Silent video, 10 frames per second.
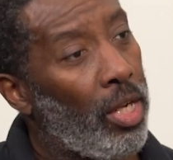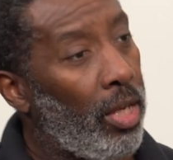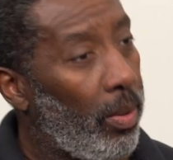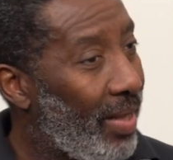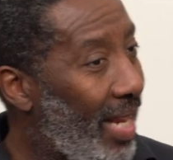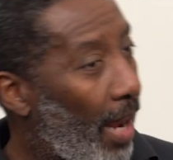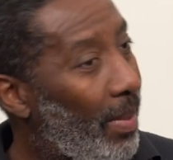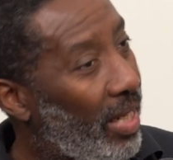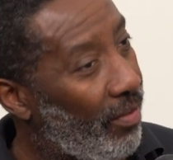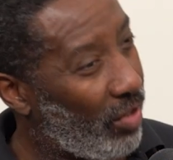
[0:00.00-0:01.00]
And they're
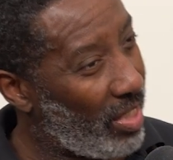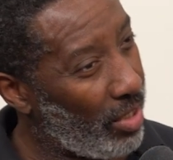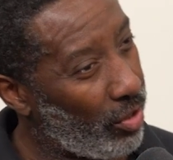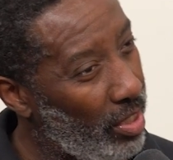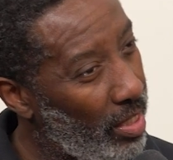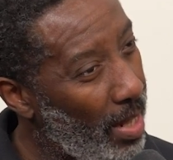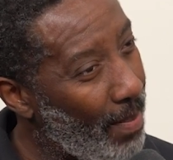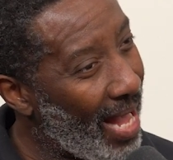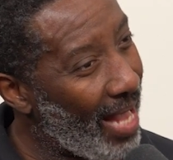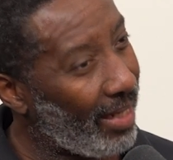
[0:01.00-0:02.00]
coming in for tension in their
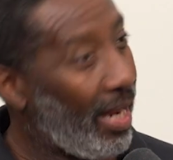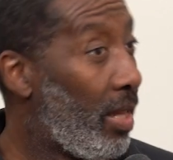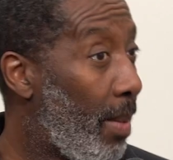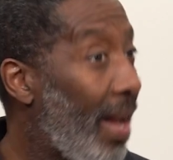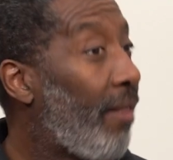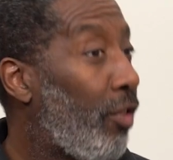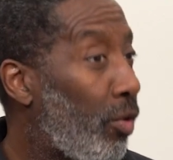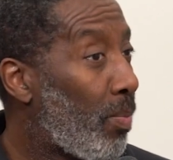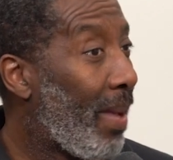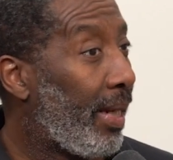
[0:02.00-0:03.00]
back, and their back
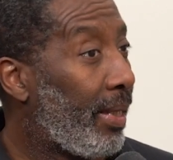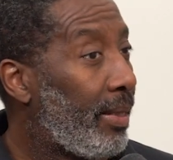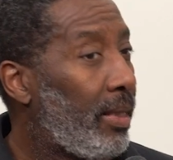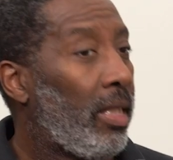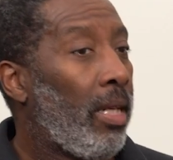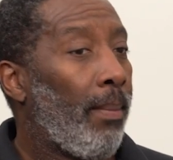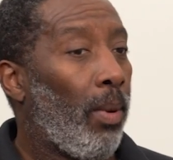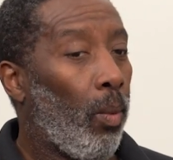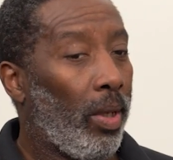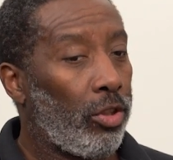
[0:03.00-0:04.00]
feels better.
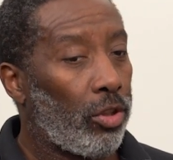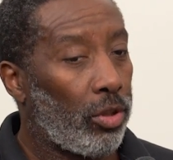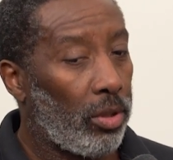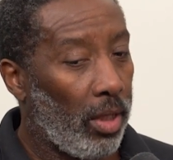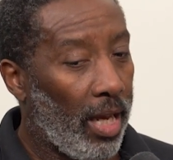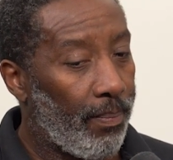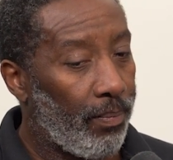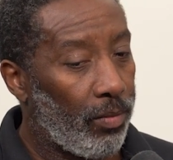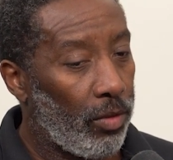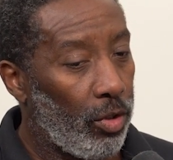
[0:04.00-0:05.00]
But once
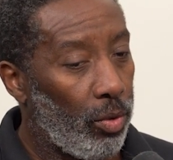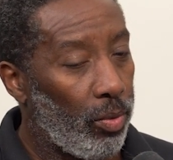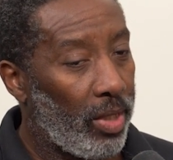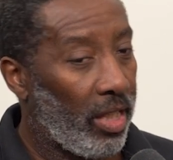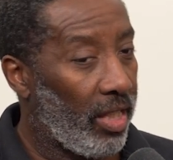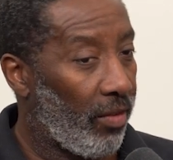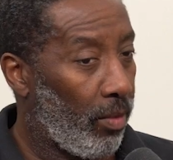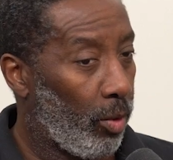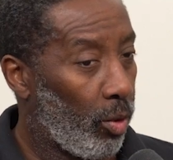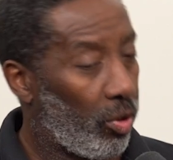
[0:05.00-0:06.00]
you can give
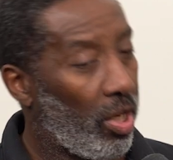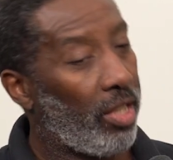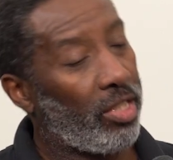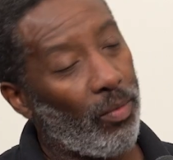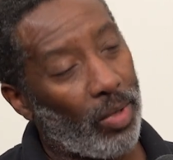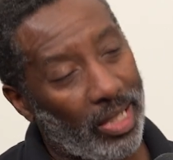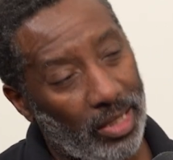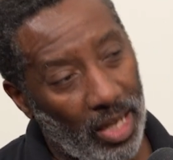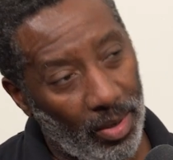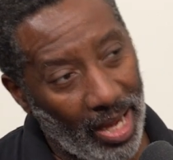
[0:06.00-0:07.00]
them an alternative where they
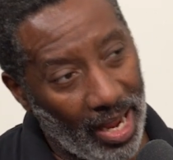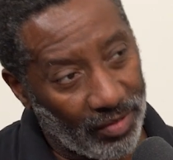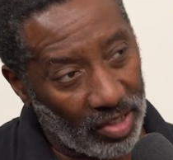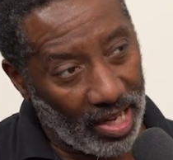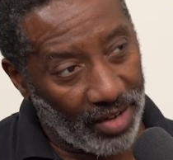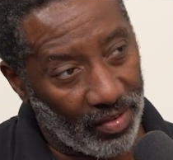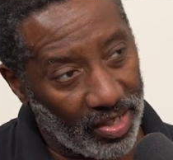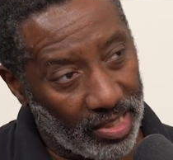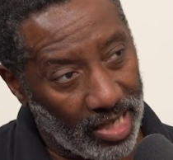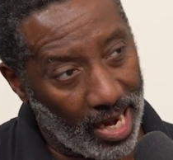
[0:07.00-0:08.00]
don't have to lay
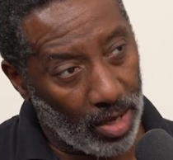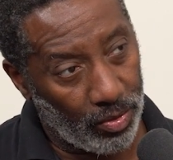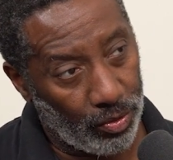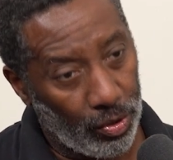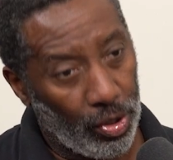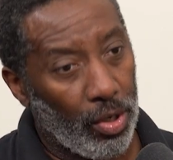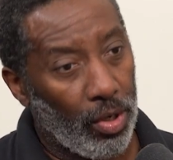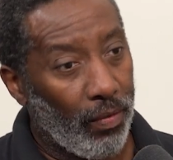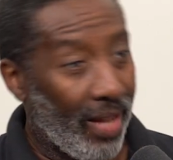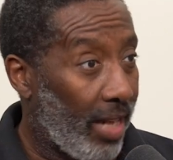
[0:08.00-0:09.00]
face down,
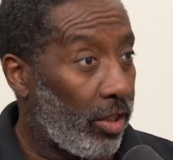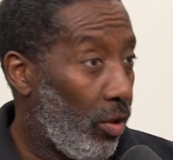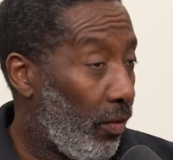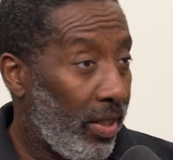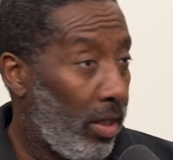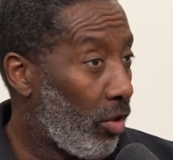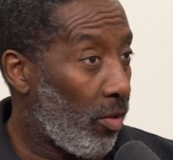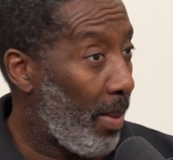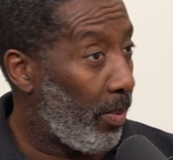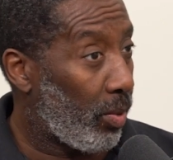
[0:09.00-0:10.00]
then actually you'll find lots
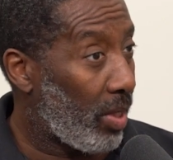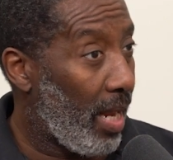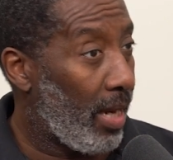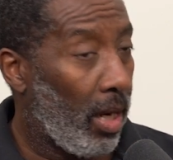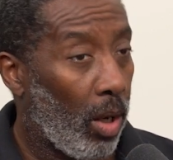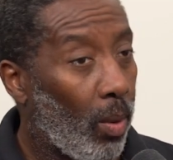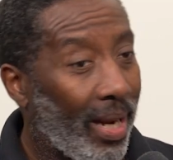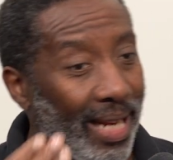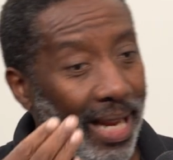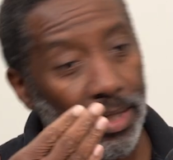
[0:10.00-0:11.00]
of people say, oh,
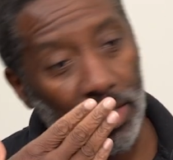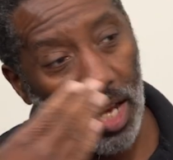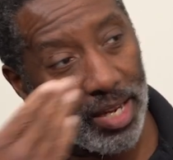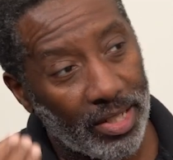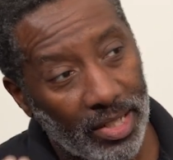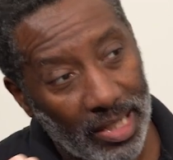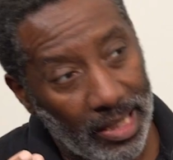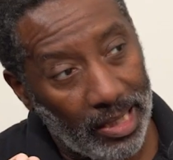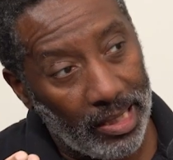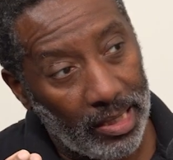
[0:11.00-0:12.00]
I get
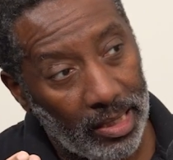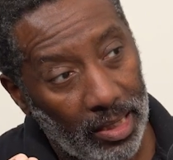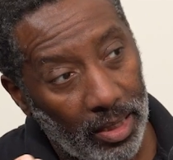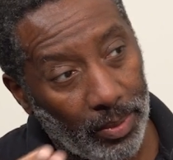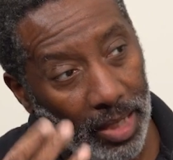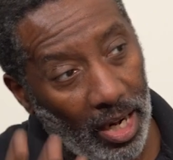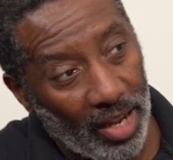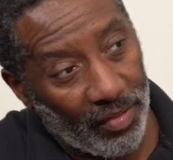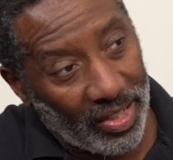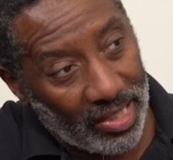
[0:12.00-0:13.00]
sinusy when I
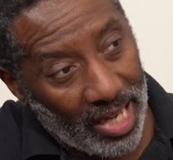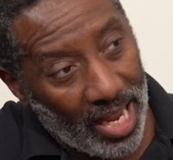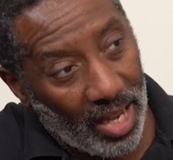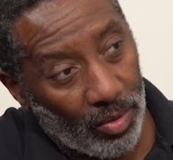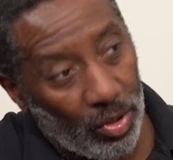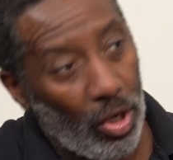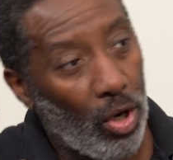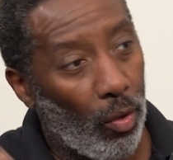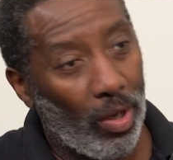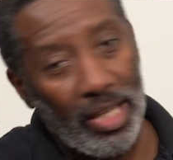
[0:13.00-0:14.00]
lie face down,
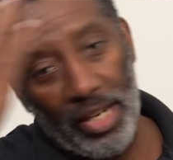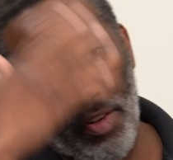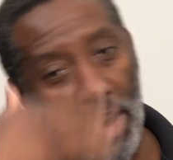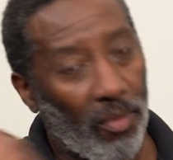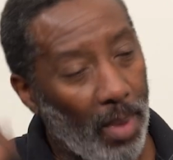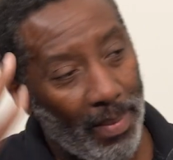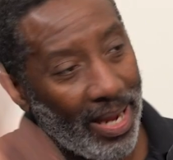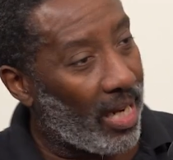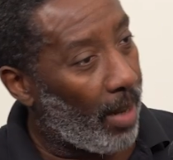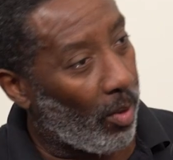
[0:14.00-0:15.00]
or I leave half my
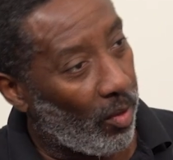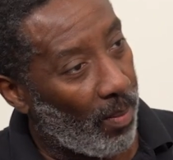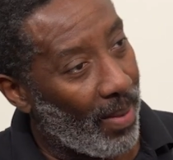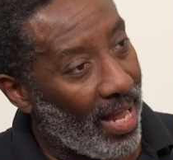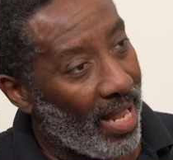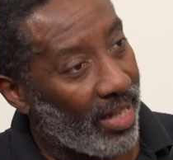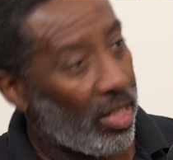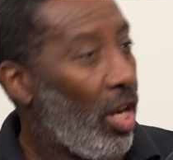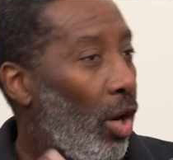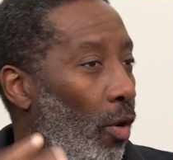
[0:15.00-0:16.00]
makeup on the bed,
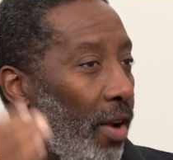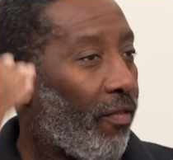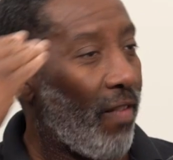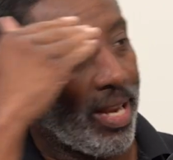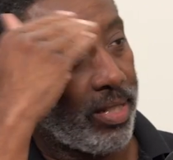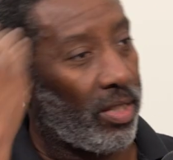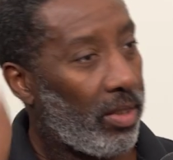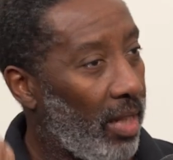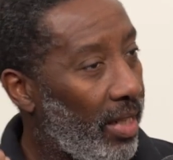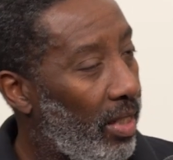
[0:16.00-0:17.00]
or it
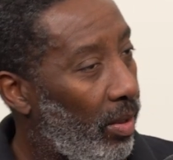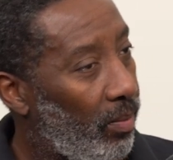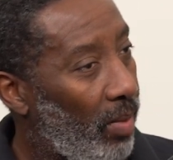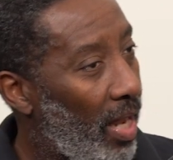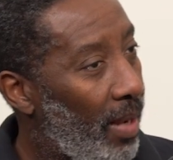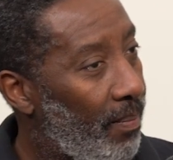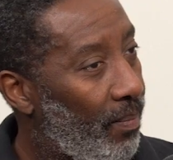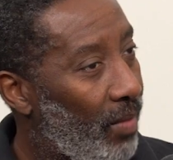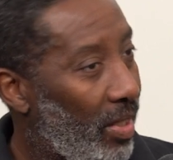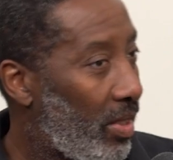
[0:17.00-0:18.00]
affects
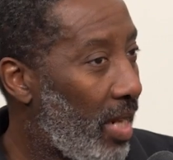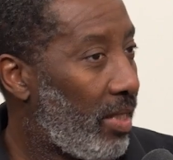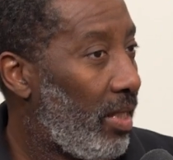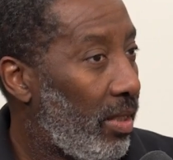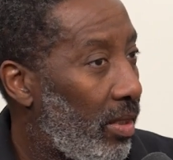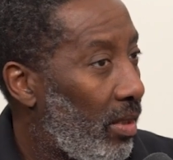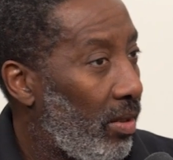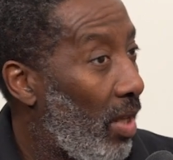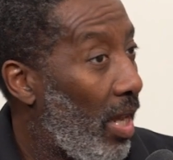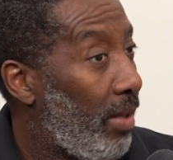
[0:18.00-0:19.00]
aesthetic
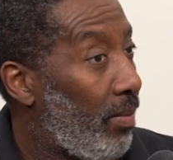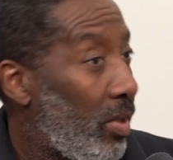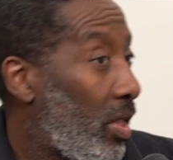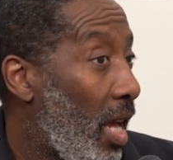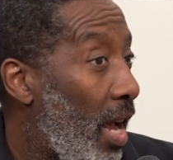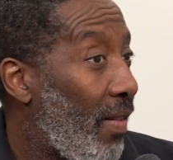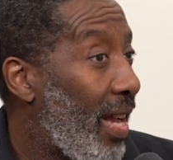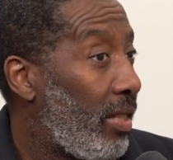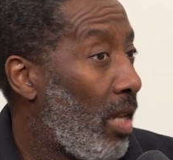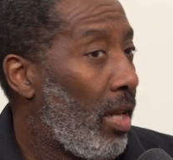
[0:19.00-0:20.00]
that I've
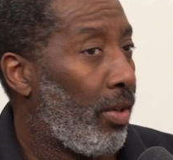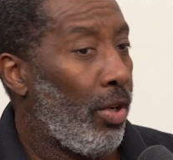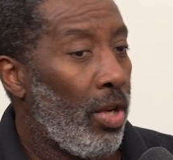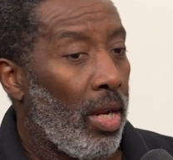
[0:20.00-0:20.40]
had done.